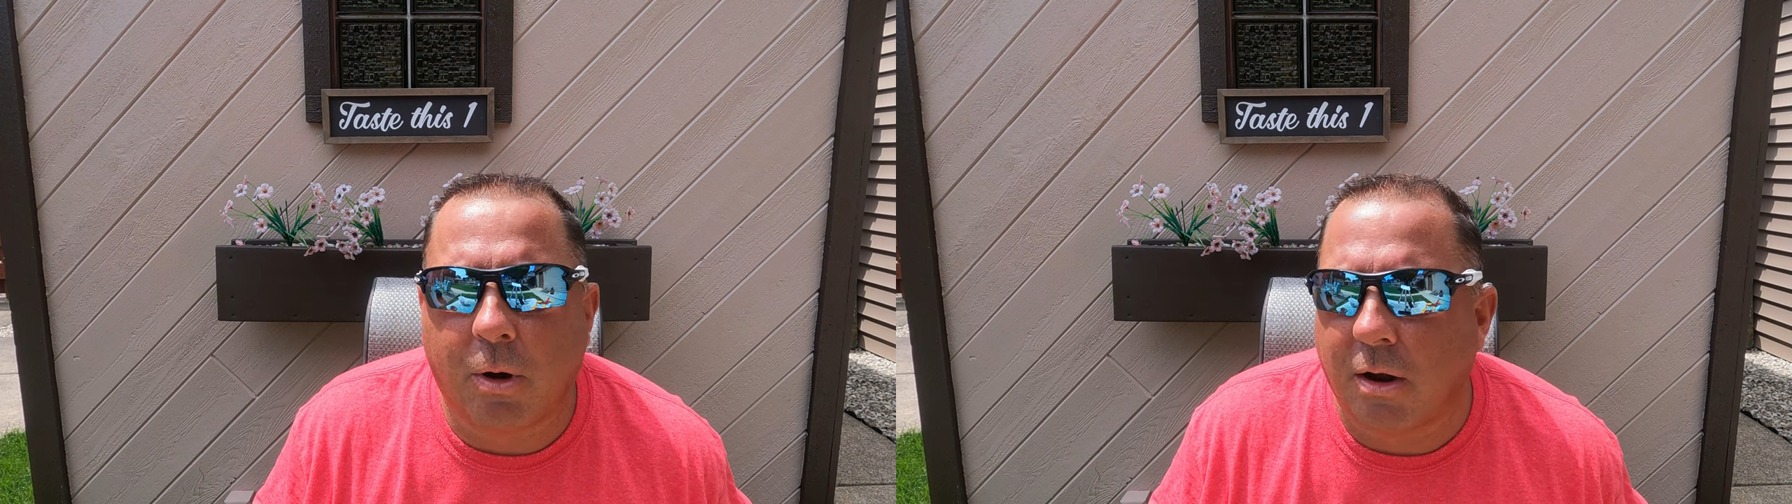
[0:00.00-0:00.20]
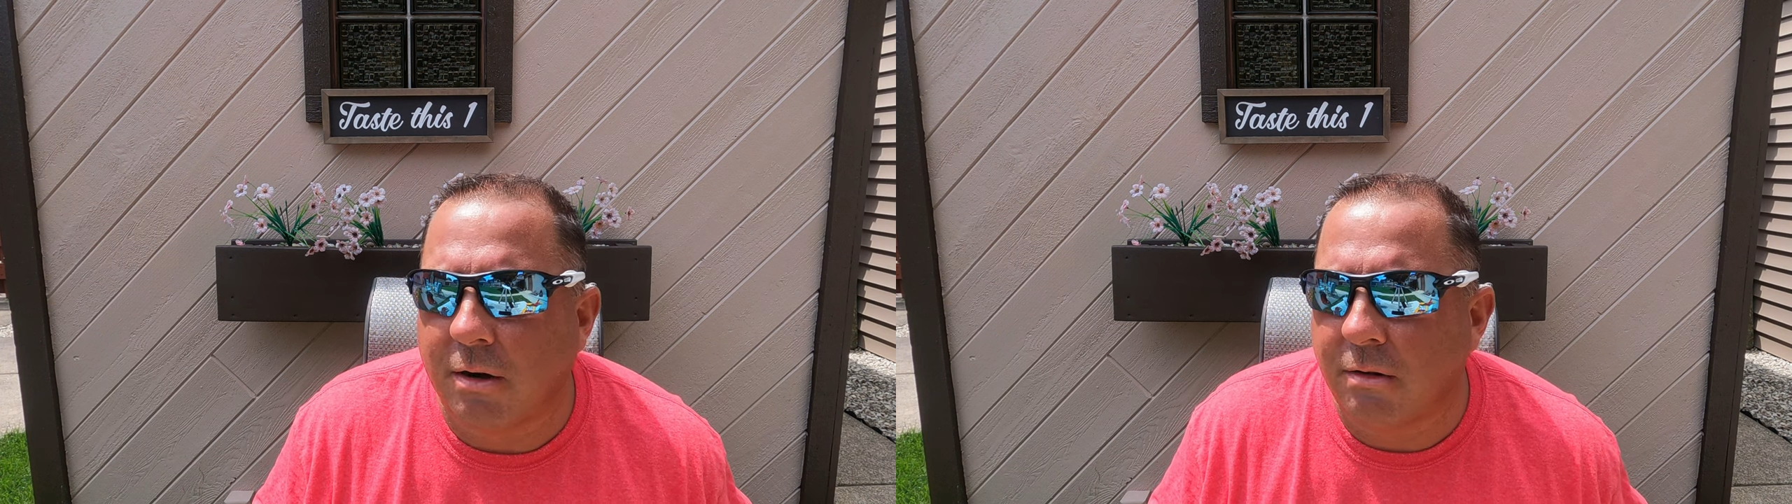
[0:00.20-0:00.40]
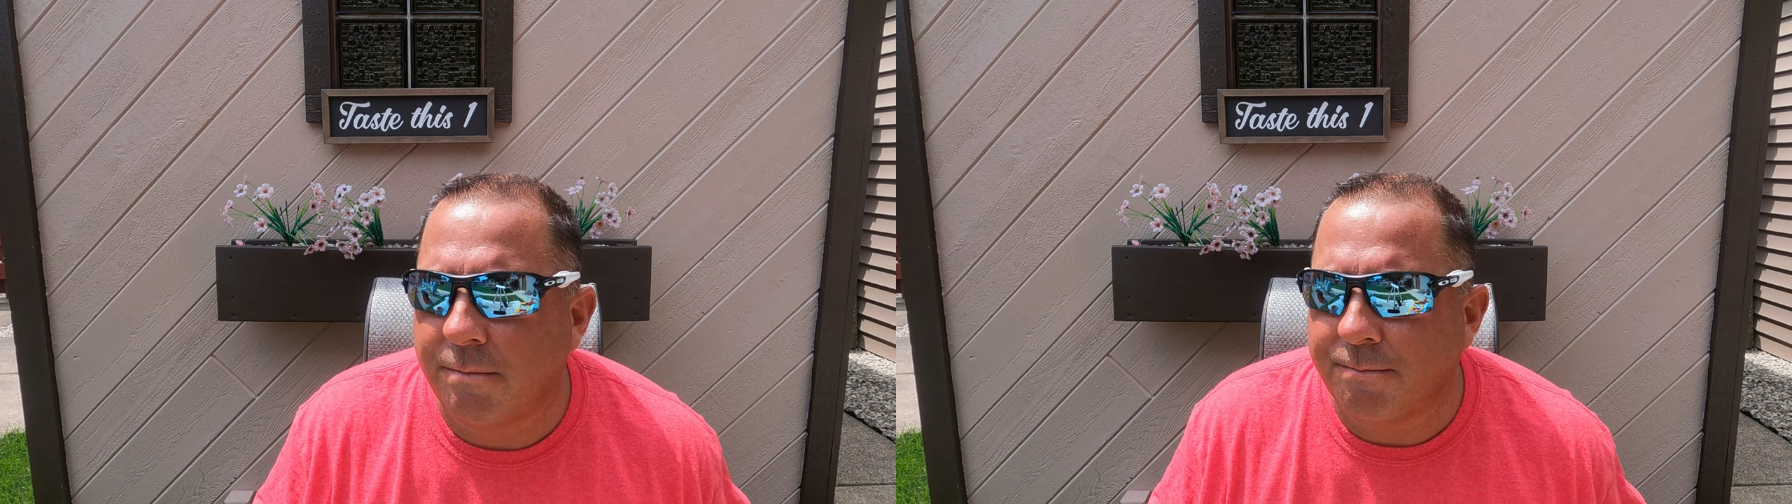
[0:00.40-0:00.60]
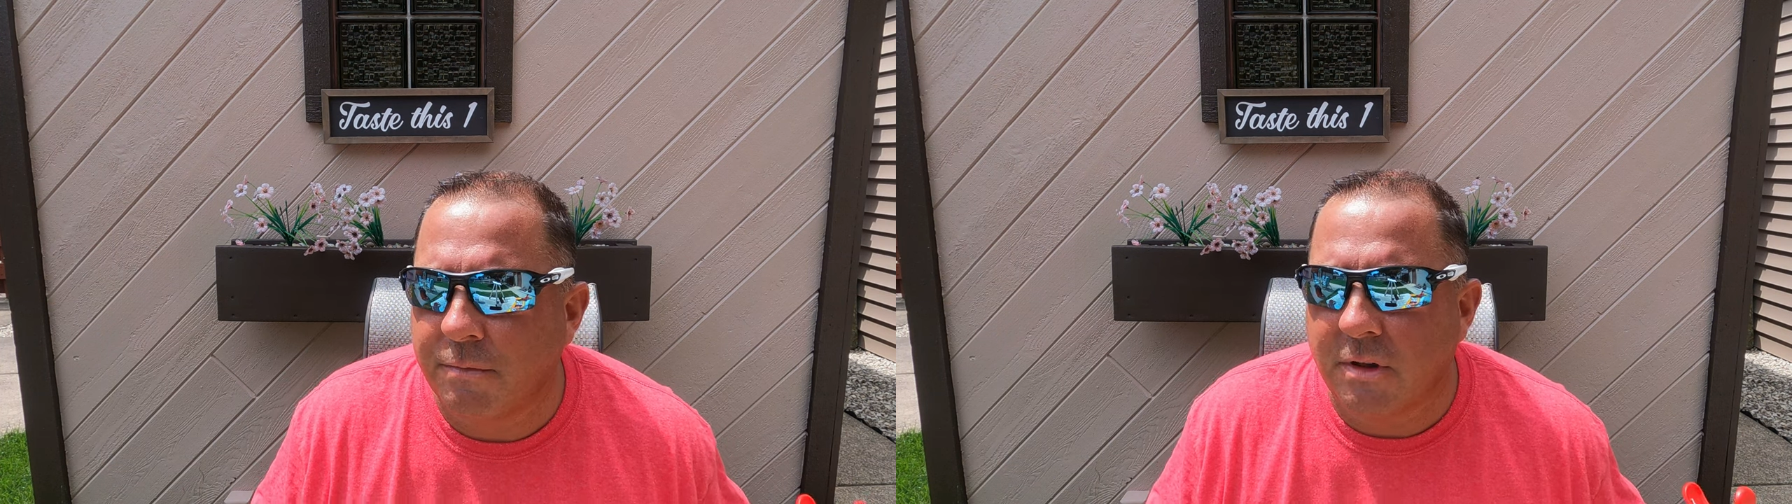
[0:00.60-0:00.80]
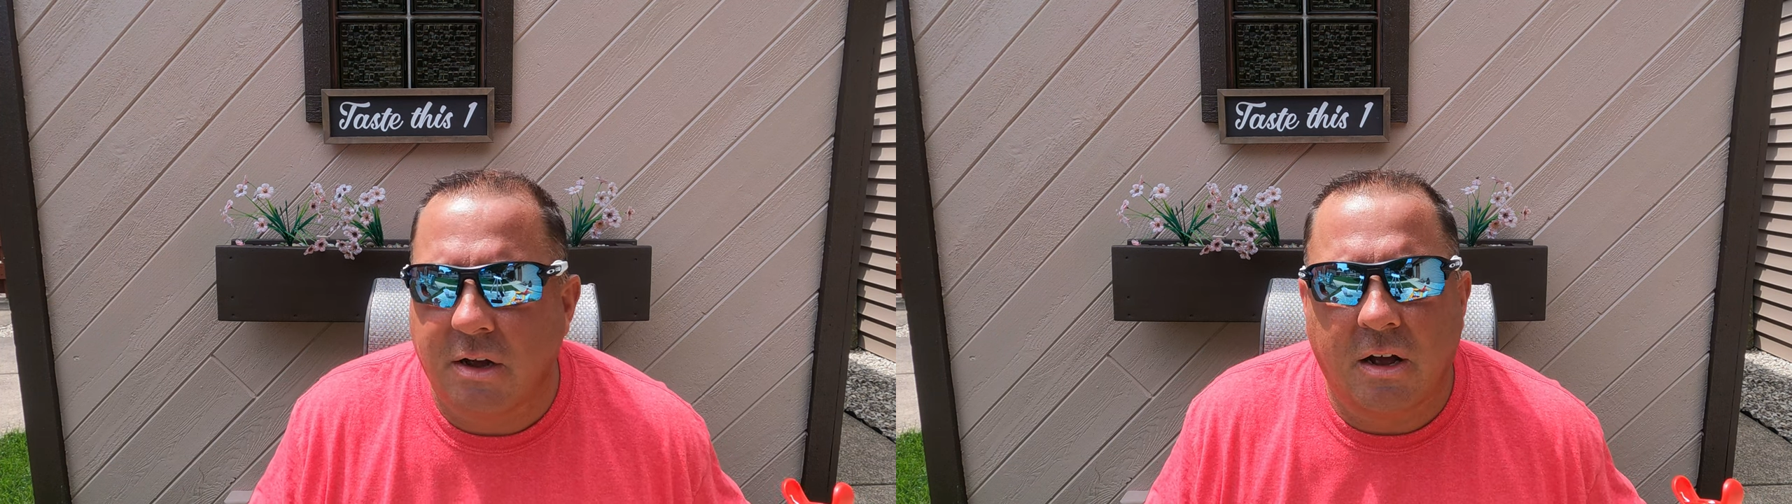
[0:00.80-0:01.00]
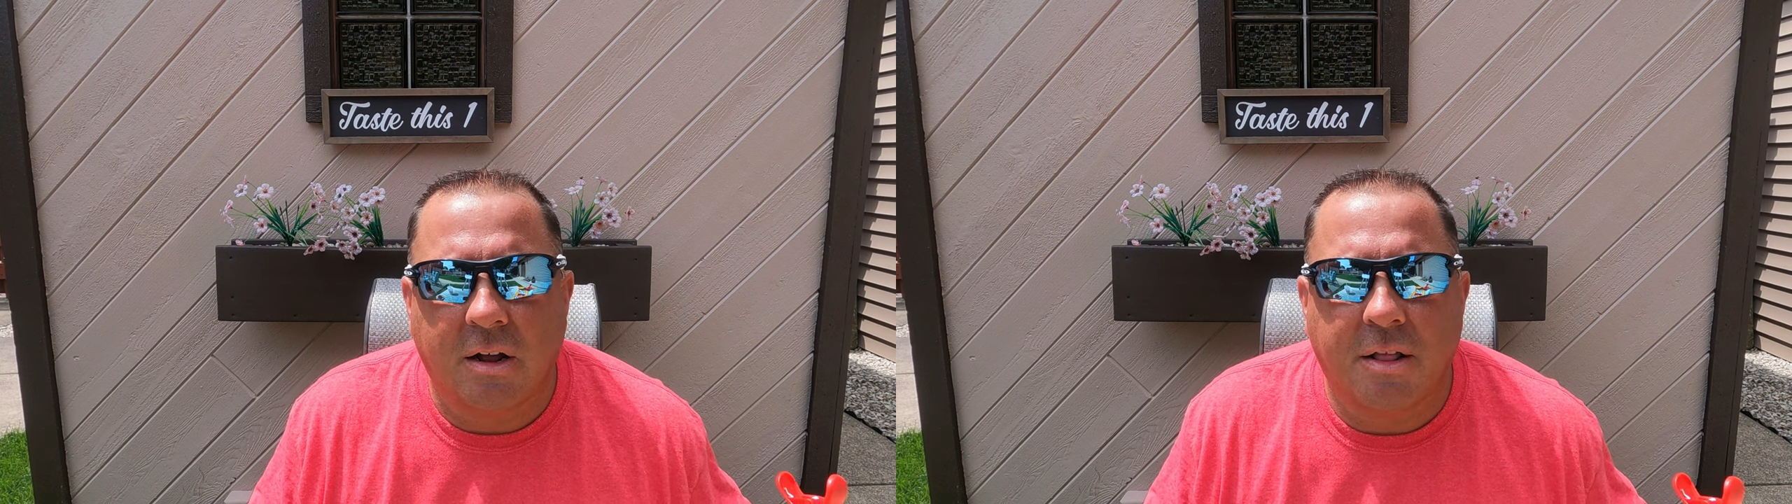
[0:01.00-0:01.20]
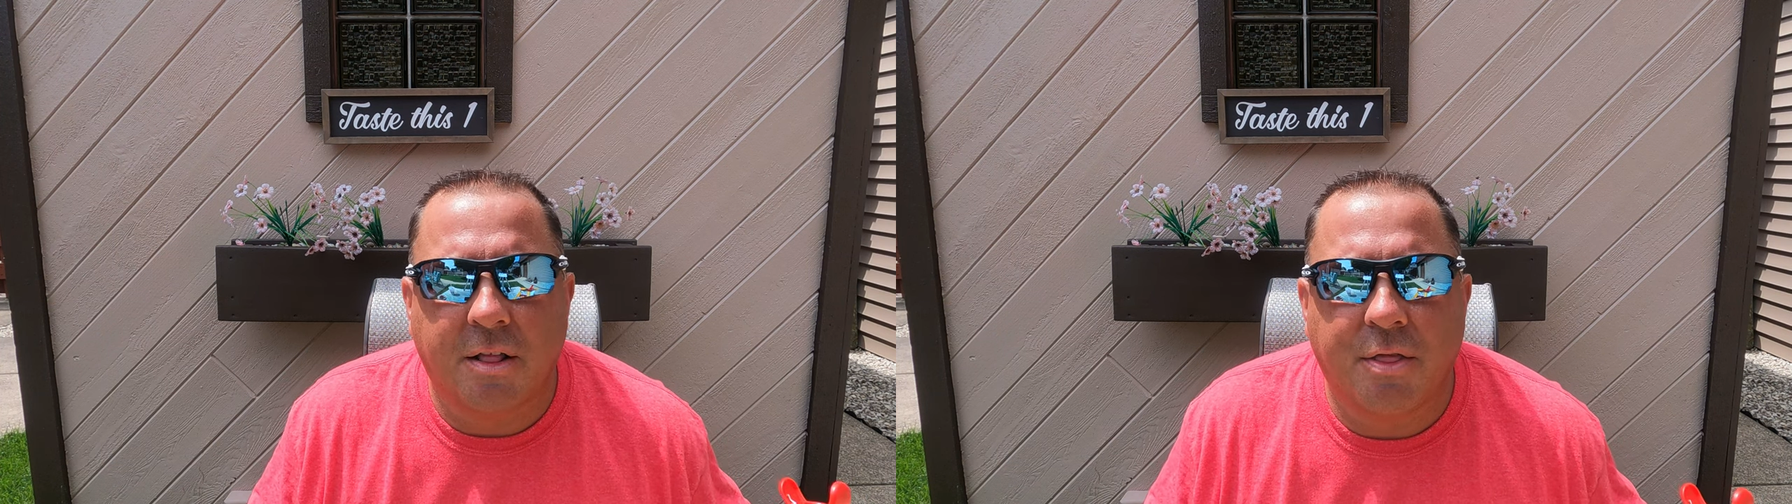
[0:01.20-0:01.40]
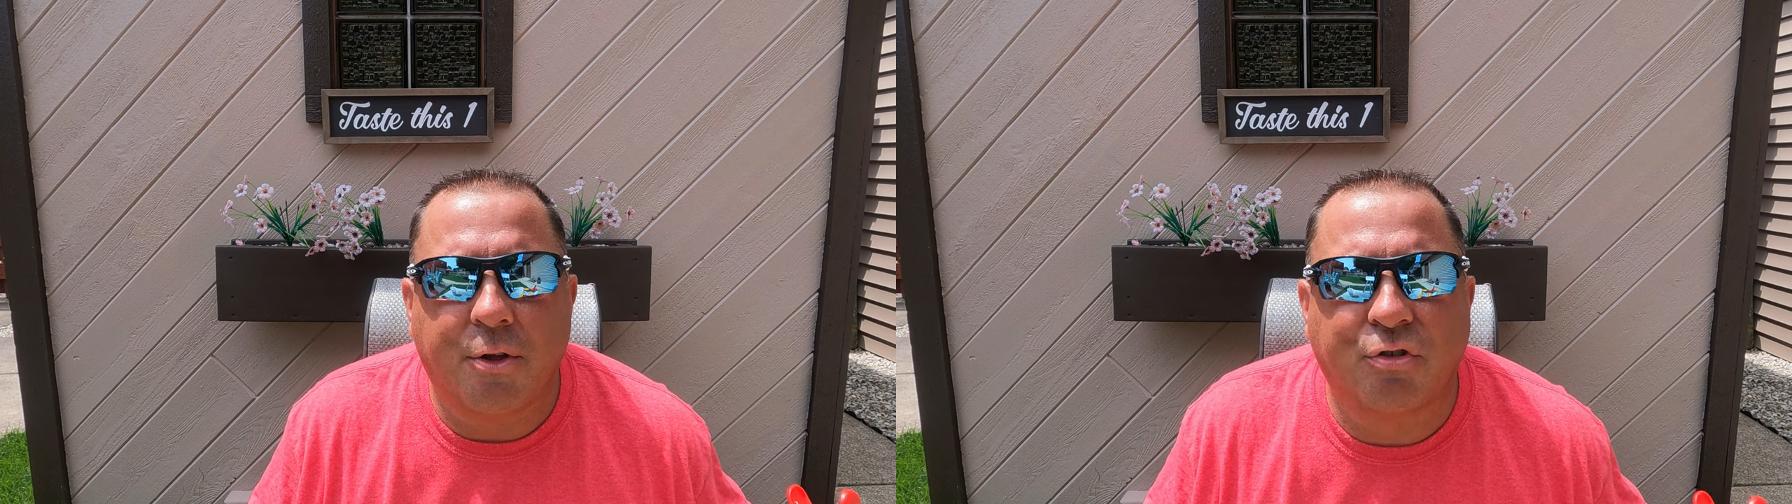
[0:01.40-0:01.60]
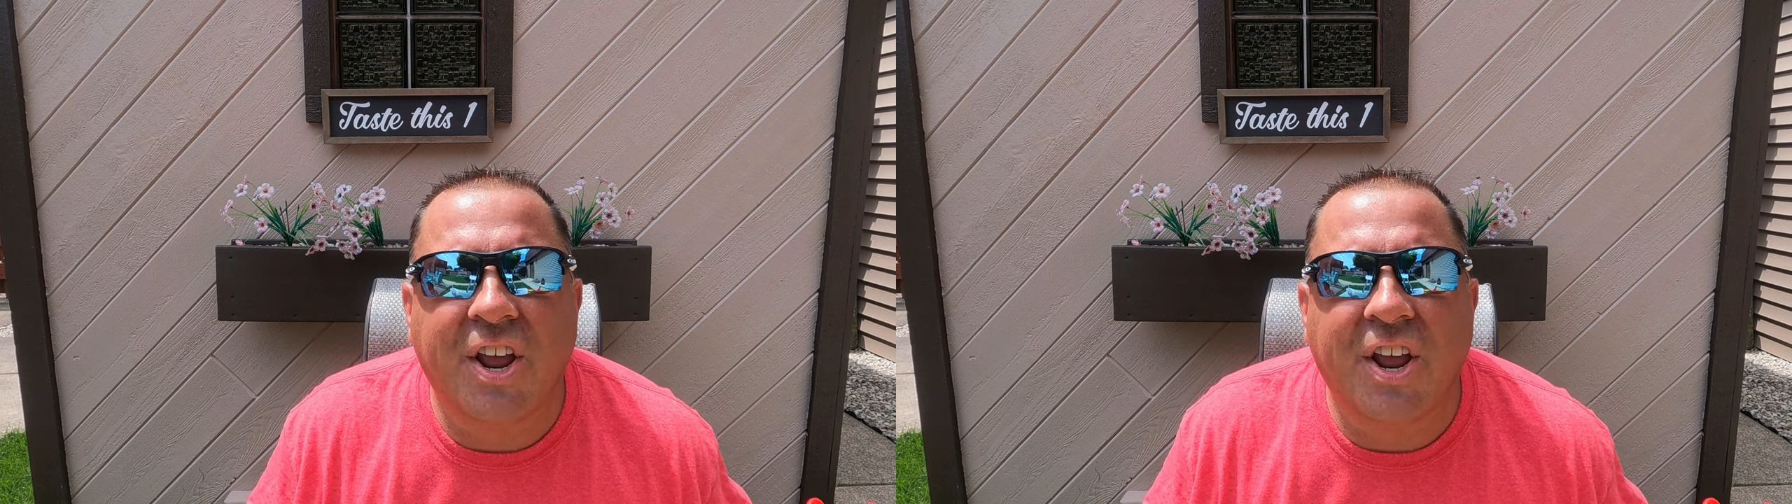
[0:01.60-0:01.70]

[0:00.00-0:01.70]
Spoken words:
on. They're